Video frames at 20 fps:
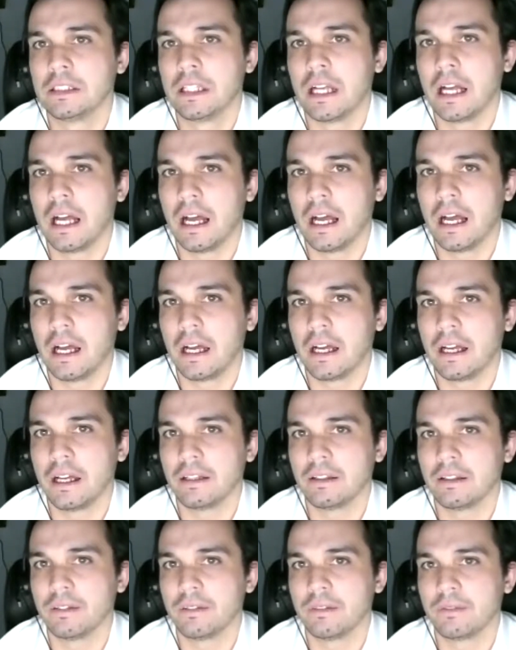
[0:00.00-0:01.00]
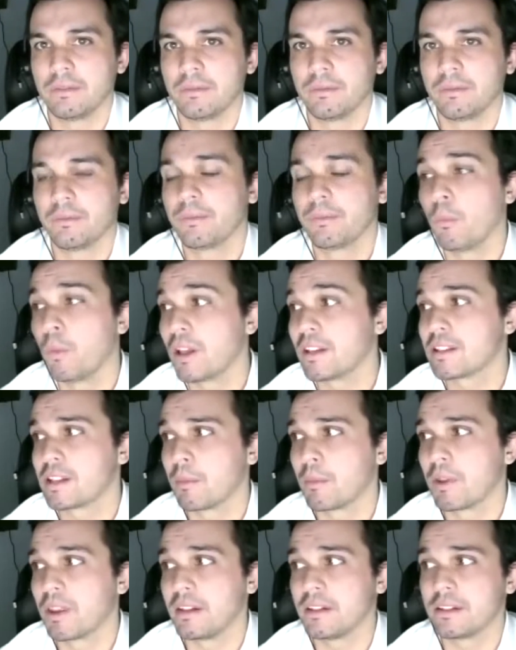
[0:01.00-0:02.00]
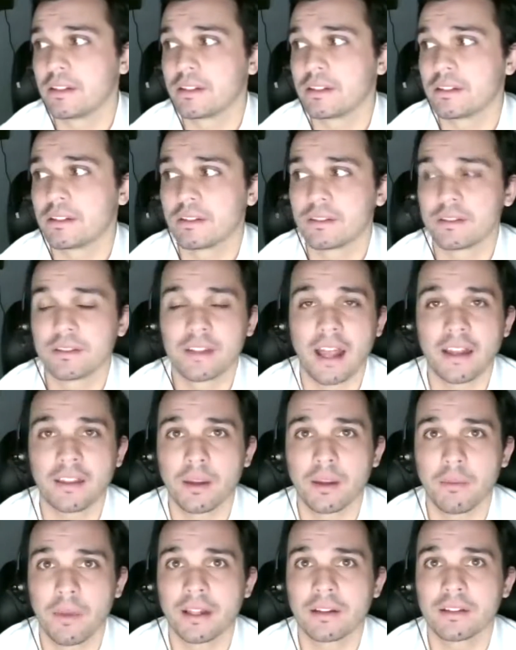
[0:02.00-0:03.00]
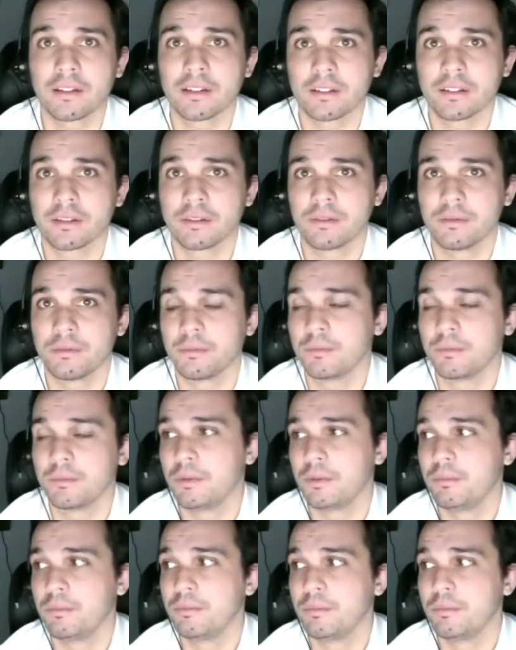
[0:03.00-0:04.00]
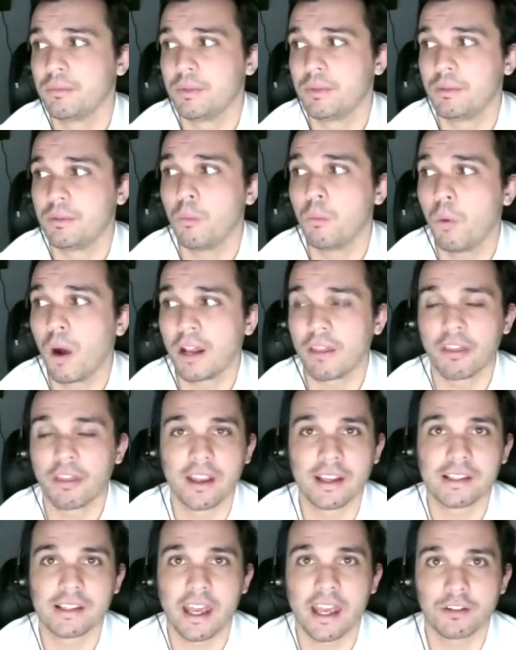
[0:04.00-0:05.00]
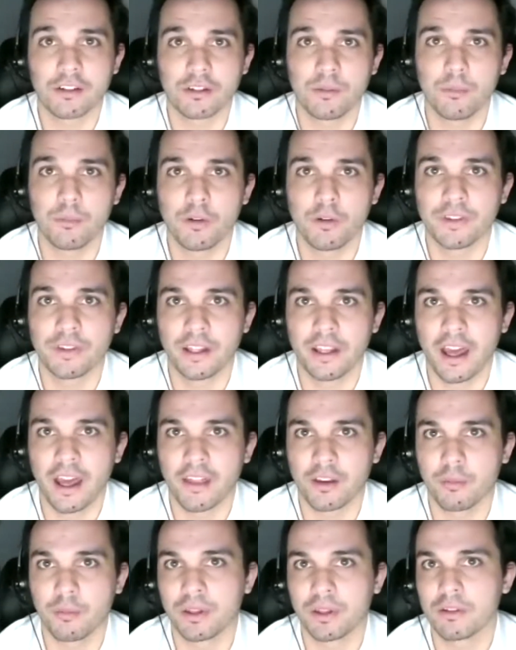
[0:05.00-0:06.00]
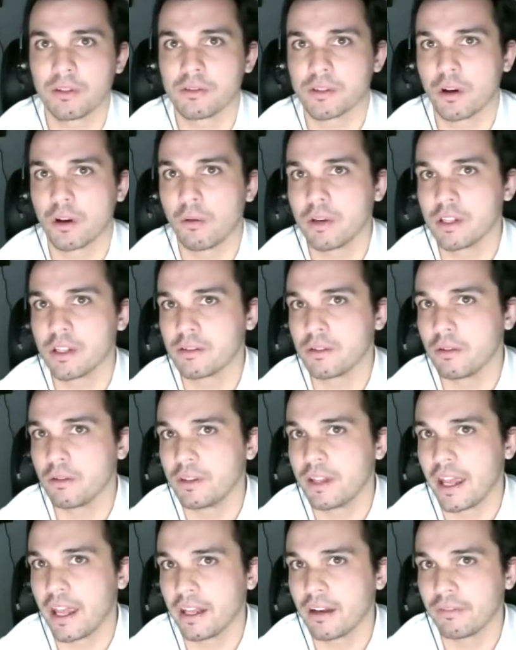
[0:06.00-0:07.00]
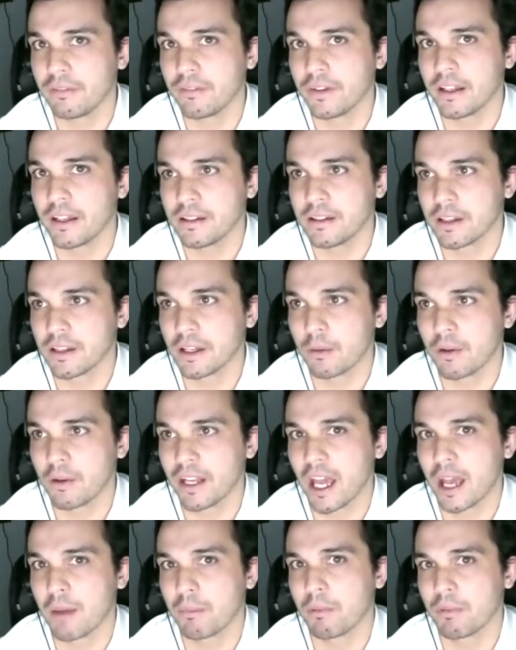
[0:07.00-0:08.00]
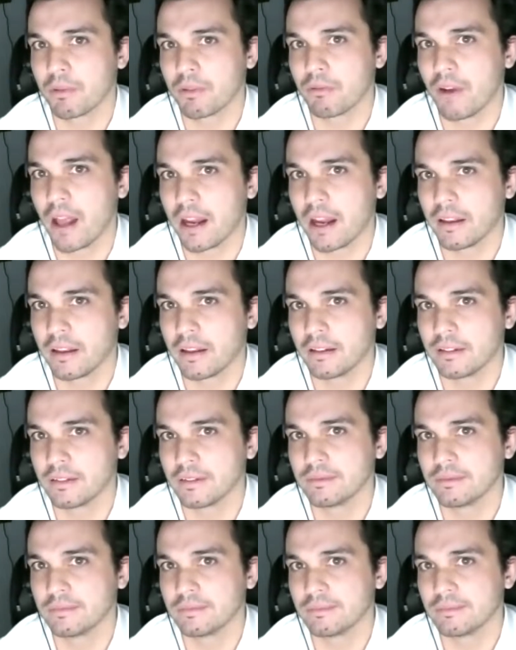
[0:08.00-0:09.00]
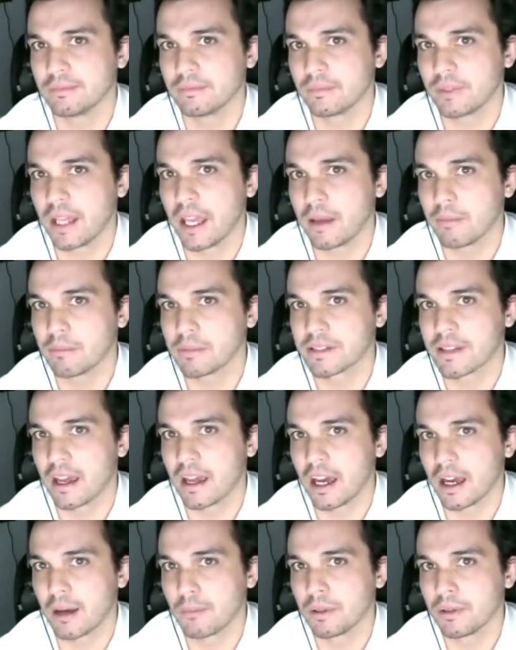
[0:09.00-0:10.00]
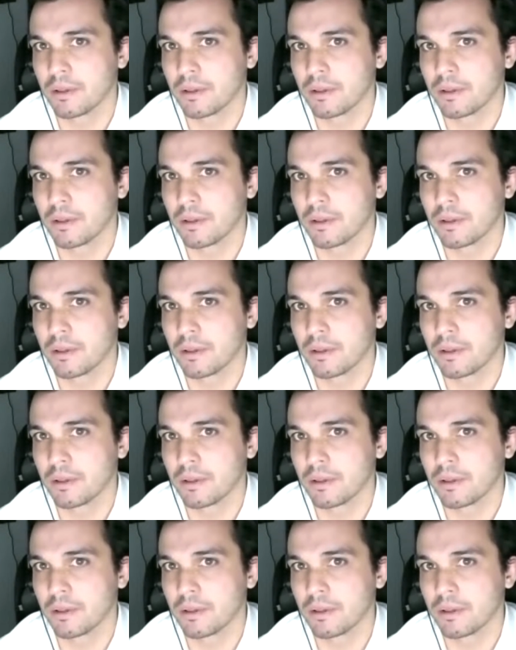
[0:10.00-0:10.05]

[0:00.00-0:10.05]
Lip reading: uh, with some of these sentiments, what things actually move together. But there's always new data feeds, like what happened with Reddit and GameStop,